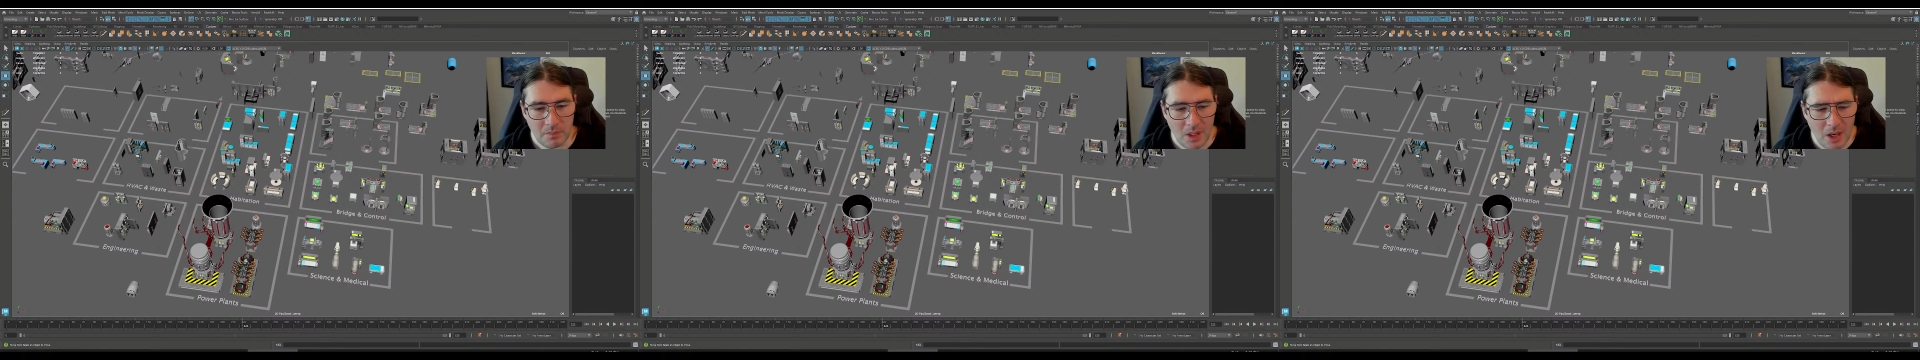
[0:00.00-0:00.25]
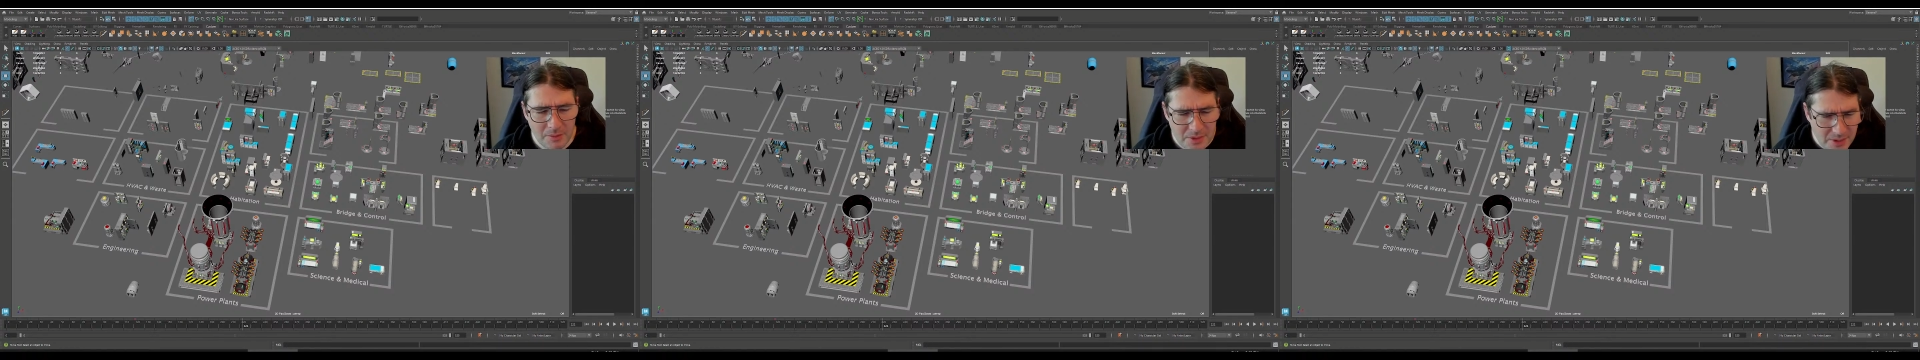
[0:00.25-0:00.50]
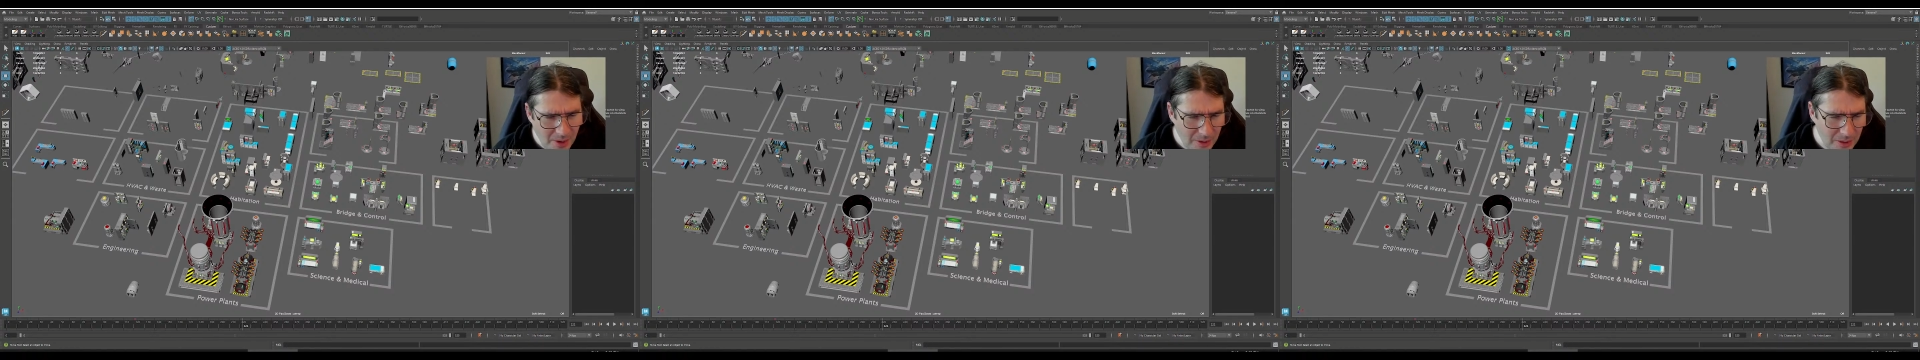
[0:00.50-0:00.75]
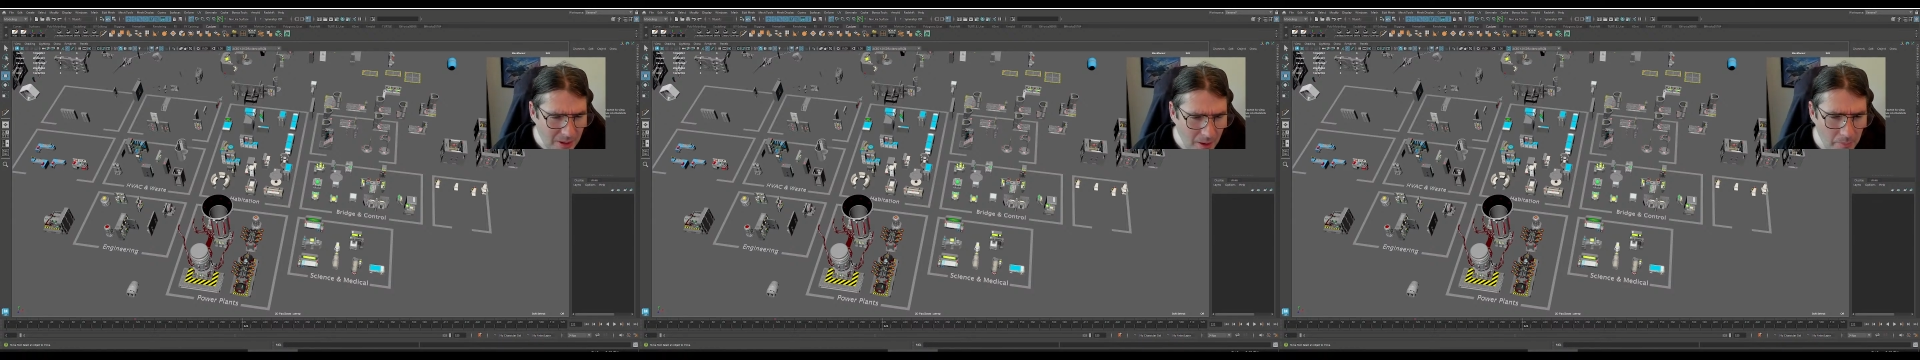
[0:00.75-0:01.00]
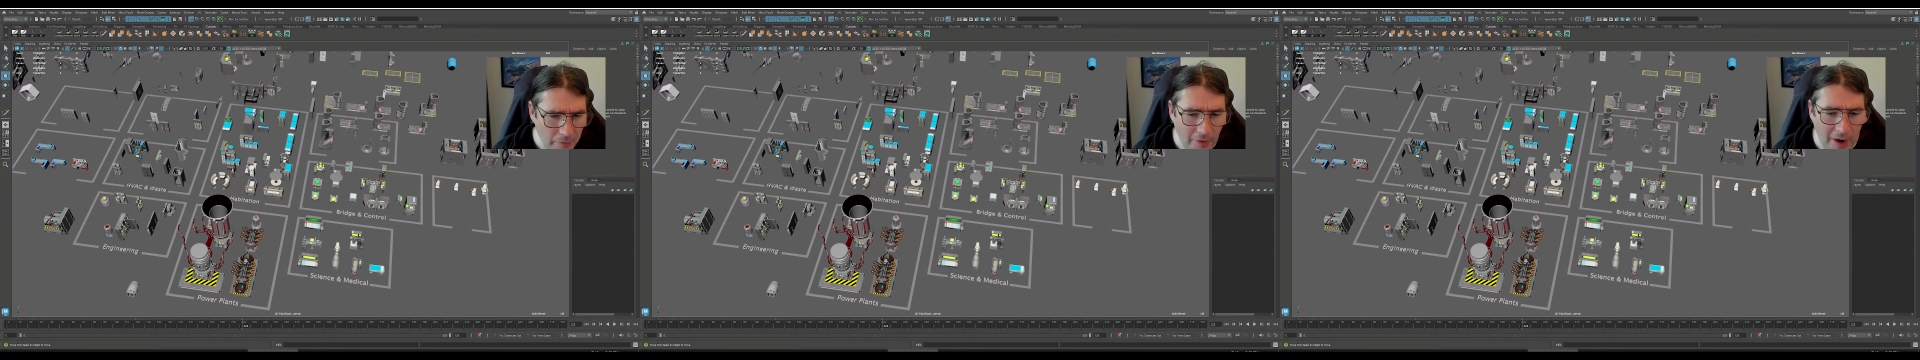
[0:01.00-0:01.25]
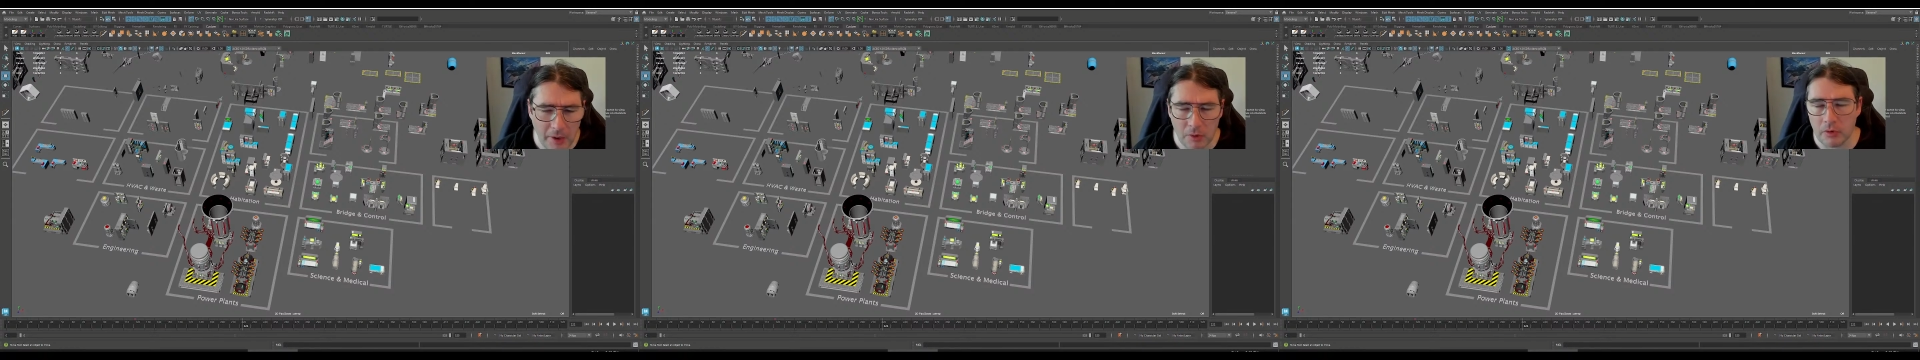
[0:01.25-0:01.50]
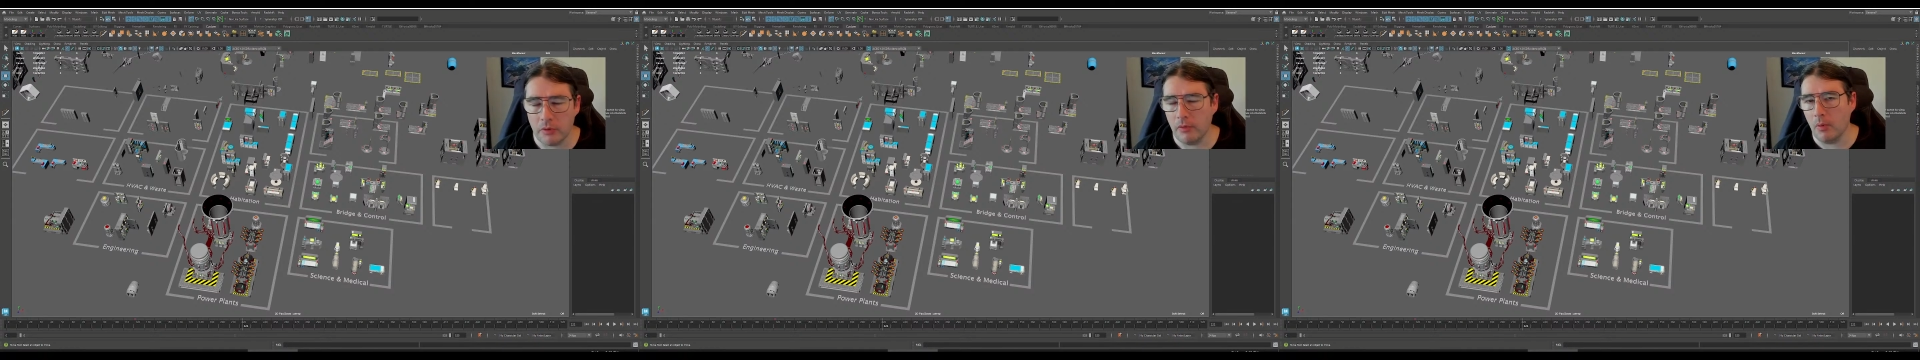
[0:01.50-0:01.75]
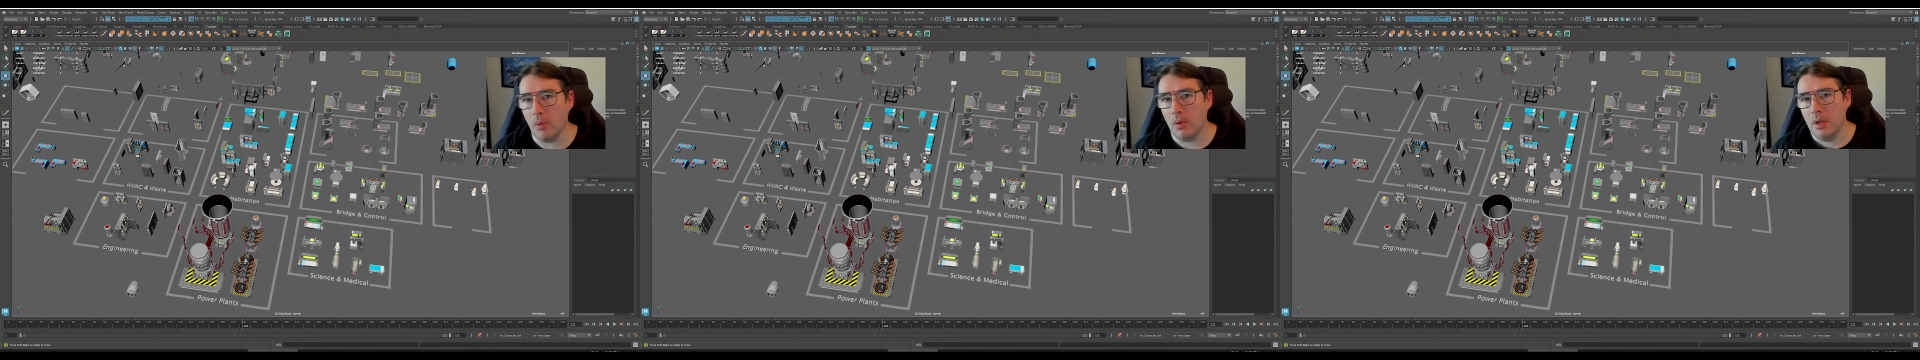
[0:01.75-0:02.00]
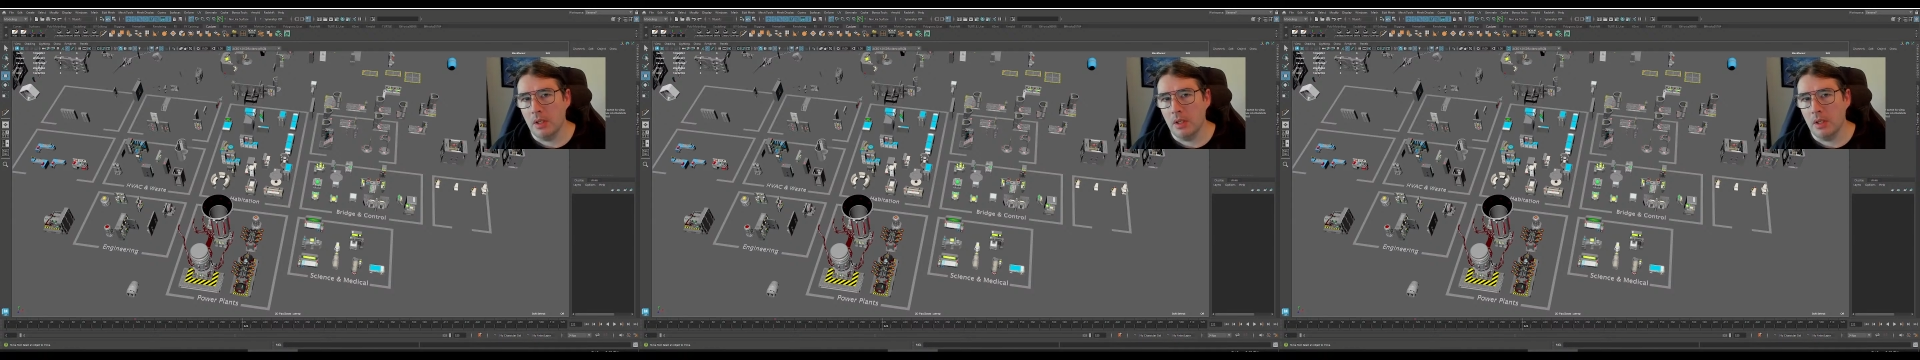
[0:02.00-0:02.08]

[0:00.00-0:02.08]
I've started up files for